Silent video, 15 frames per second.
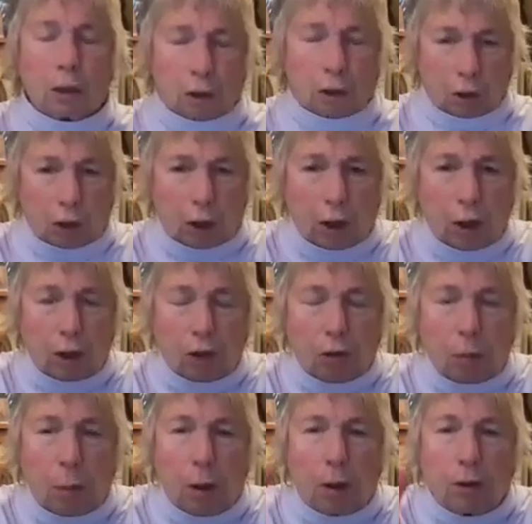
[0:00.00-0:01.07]
and light is
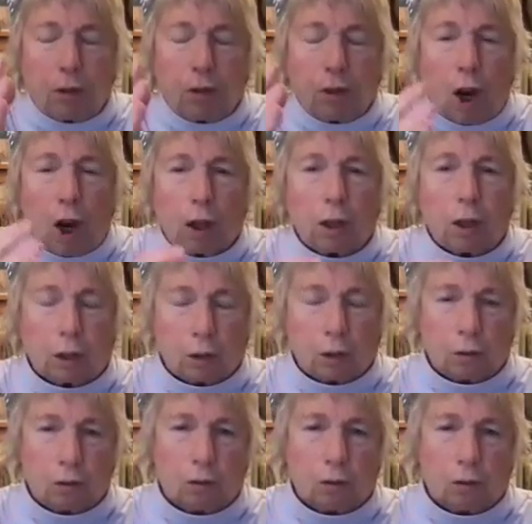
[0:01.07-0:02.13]
part of
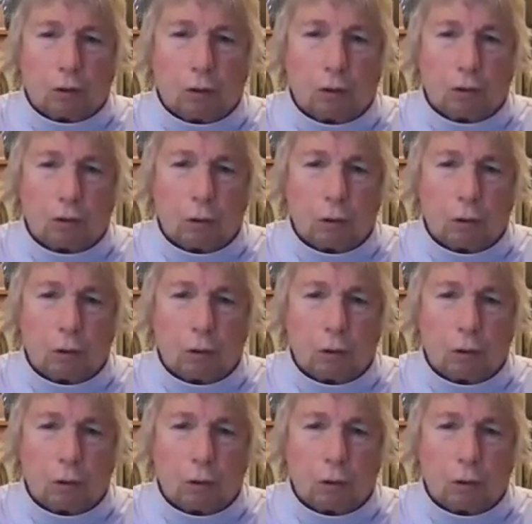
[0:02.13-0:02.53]
darkness.